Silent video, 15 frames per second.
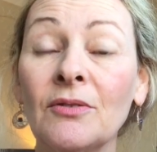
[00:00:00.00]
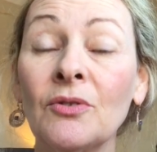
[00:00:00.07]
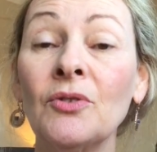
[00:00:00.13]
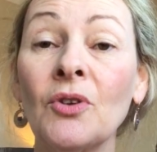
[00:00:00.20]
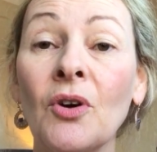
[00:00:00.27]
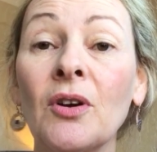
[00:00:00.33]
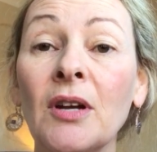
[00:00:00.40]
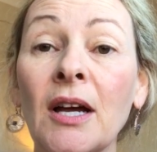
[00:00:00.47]

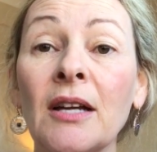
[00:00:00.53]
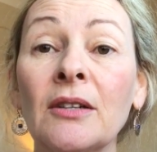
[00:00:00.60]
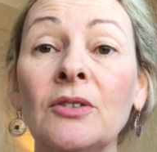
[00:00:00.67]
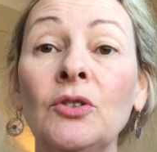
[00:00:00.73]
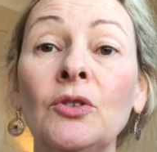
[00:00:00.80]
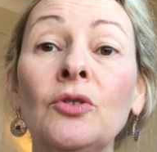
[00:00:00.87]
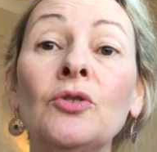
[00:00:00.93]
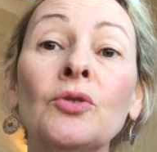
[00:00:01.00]
not
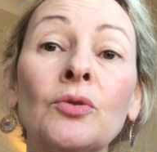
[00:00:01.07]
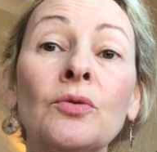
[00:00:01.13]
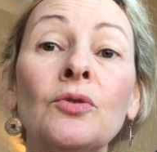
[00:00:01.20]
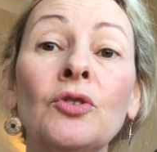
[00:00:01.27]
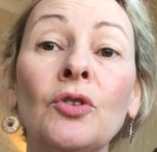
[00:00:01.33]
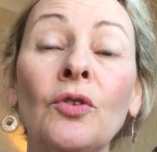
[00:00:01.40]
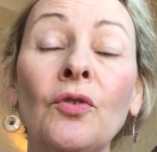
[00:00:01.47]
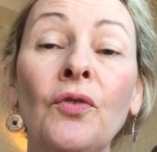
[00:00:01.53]
unusual
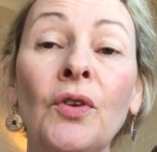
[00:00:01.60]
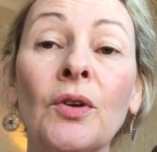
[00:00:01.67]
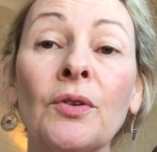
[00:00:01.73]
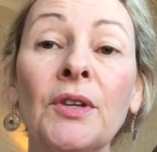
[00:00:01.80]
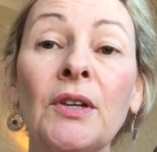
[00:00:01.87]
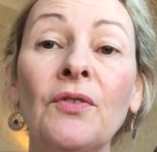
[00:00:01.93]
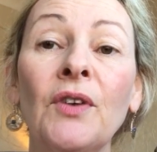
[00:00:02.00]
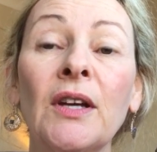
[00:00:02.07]
to feel
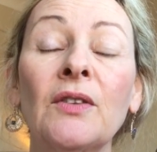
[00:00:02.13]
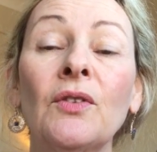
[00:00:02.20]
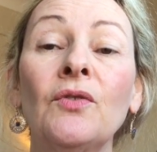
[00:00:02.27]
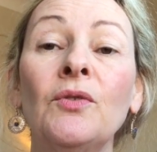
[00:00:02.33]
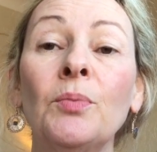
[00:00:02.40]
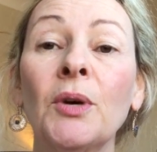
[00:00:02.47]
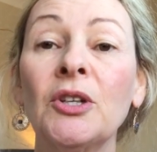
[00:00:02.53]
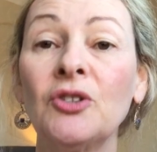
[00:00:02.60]
the effects of
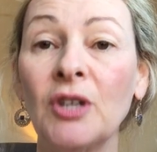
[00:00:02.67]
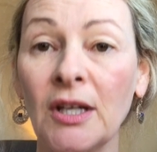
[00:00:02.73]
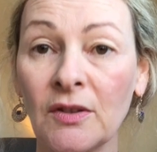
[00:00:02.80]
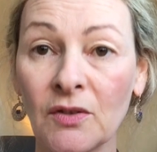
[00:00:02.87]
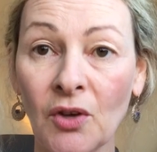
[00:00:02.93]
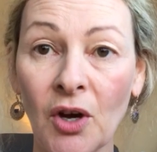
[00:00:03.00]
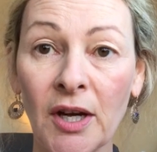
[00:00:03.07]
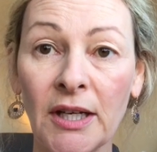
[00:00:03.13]
depression,
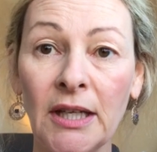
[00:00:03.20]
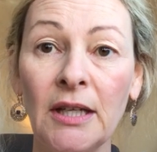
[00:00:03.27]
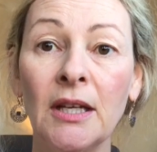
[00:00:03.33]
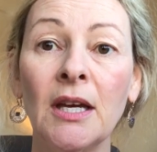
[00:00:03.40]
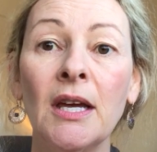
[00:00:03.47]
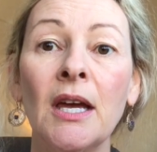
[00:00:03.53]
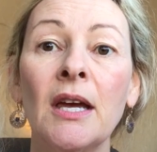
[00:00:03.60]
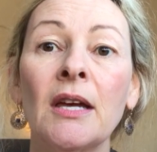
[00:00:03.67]
anxiety
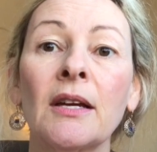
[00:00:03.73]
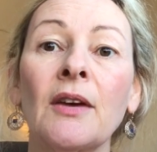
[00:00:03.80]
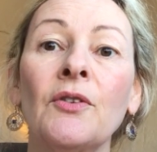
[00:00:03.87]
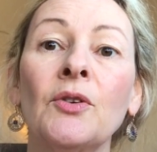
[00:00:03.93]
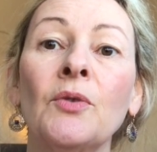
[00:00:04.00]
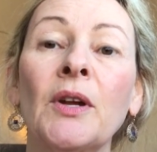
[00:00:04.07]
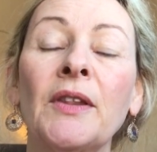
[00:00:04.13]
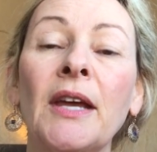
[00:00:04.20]

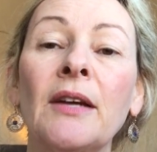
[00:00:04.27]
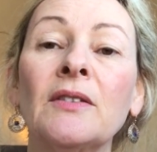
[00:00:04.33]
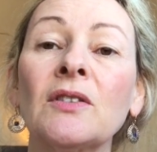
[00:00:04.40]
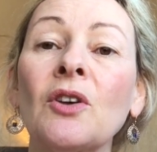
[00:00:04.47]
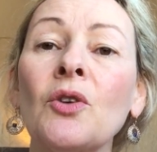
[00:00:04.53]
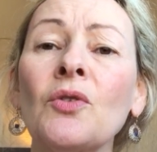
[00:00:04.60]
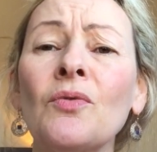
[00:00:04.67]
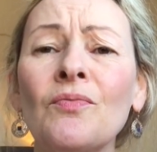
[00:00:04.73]
coming around that.
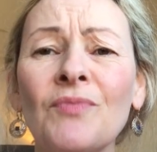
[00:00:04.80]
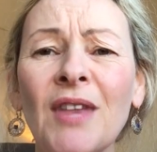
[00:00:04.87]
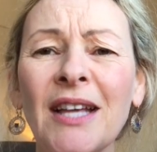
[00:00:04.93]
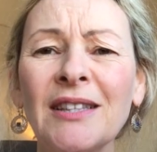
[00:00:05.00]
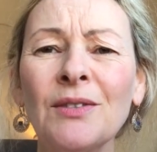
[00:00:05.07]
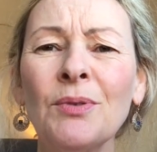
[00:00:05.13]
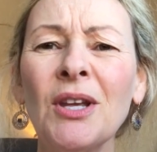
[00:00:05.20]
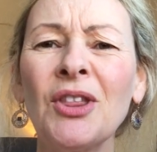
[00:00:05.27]
So
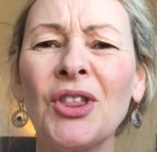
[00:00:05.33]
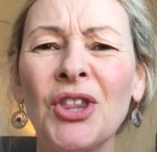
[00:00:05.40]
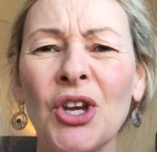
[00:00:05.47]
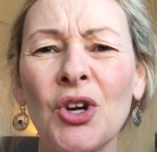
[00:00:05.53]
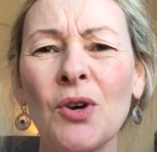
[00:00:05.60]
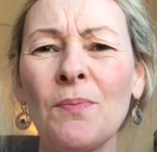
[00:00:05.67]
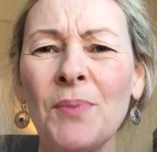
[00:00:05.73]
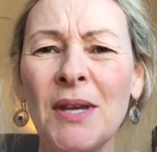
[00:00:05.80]
that's where
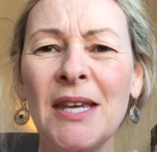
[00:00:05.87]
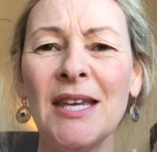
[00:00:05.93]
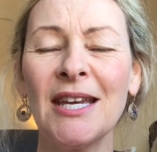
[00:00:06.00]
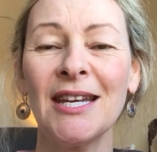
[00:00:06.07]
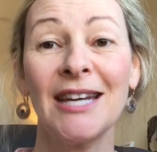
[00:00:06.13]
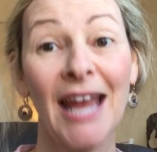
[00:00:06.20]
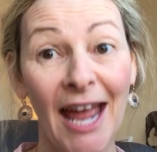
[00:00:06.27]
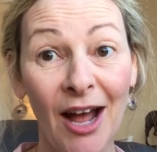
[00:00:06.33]
therapy
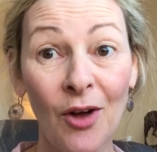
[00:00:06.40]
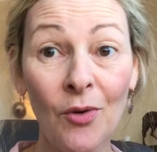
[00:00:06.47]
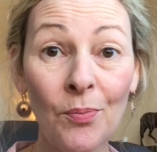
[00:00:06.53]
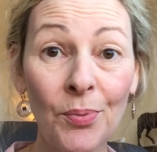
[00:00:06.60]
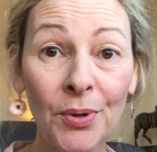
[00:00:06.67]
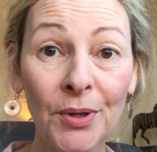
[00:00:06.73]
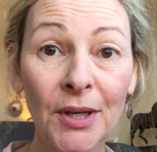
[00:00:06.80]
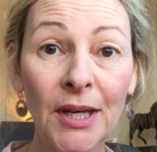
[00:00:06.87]
can
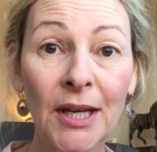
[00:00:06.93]
help.